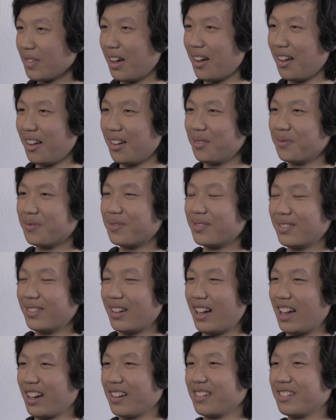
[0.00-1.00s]
Um,
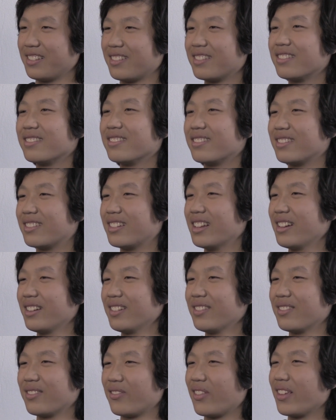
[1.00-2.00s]
I
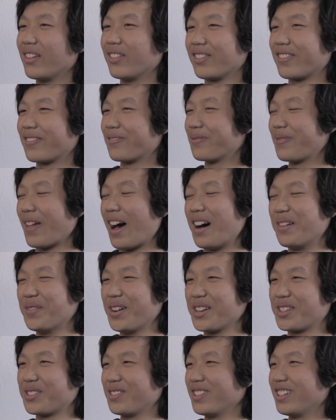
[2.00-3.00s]
didn't feel that
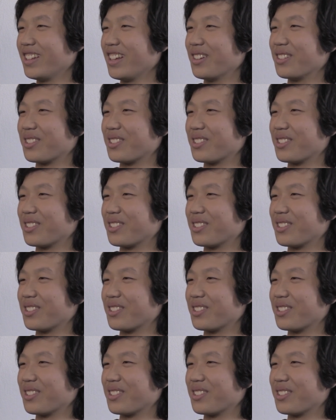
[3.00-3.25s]
much really.